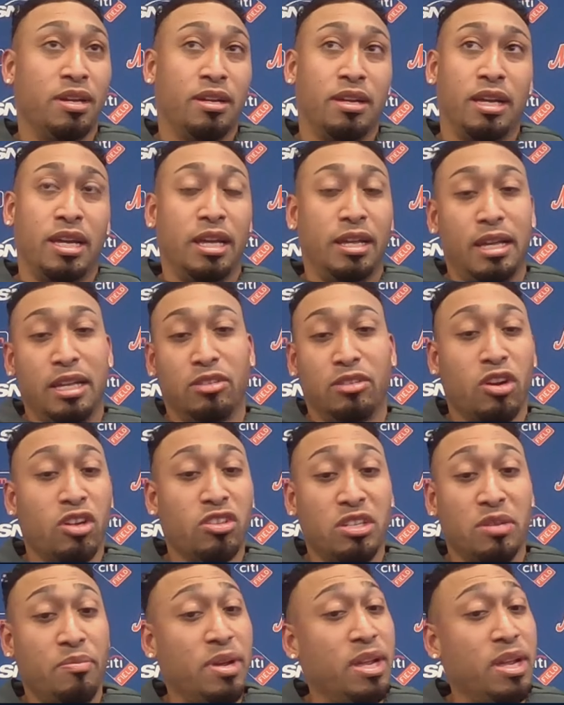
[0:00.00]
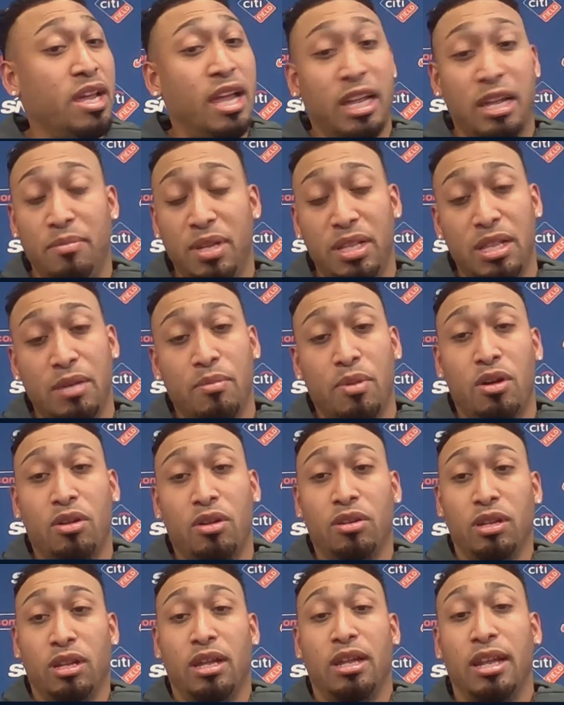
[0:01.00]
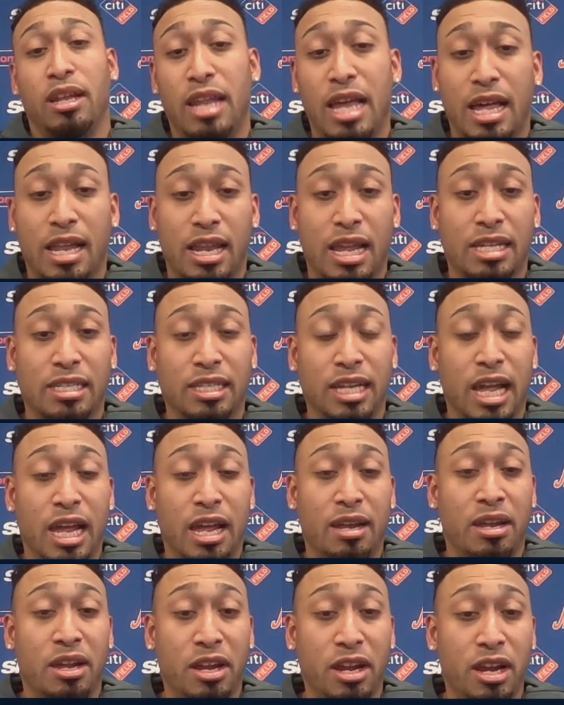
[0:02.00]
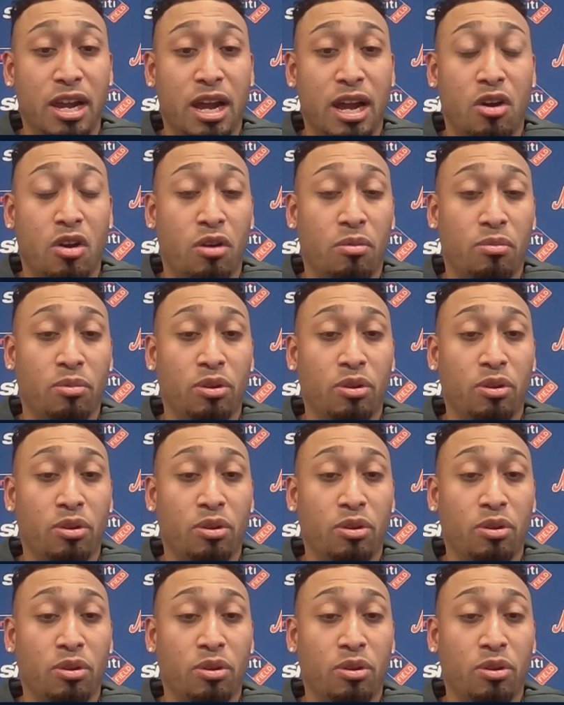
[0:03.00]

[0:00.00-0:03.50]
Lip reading: he trusts in me and give me the ball last game here at home,